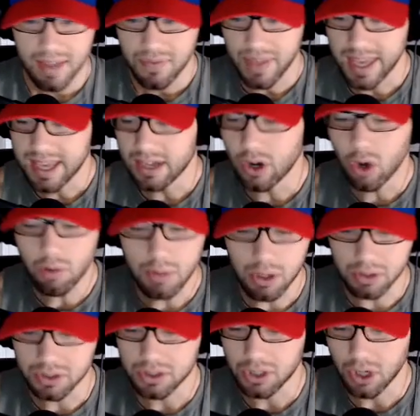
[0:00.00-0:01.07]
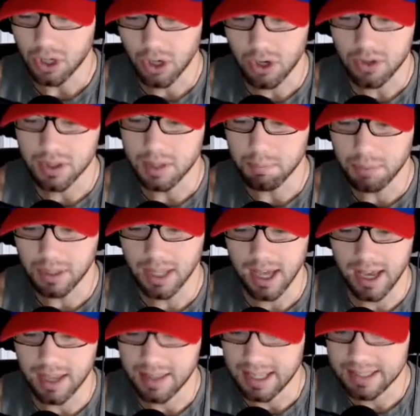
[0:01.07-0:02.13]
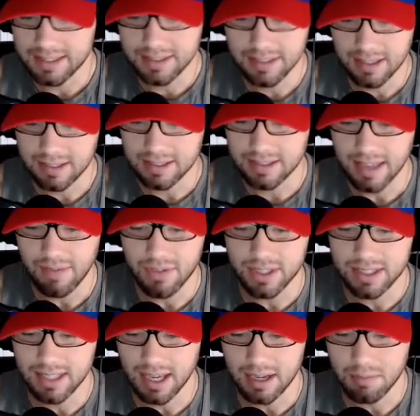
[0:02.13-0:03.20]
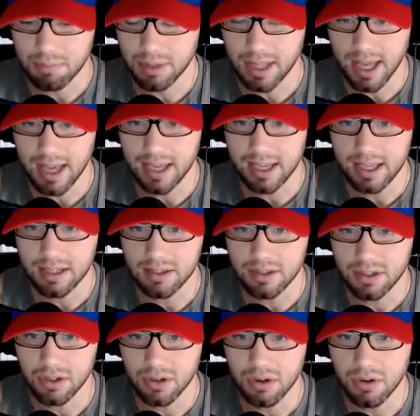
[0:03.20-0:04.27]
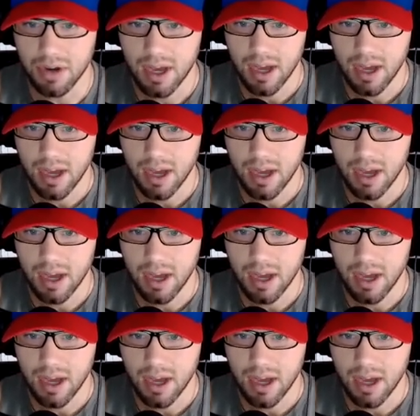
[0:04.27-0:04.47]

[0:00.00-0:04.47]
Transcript: They can almost turn the play, that 6-7 second play, into,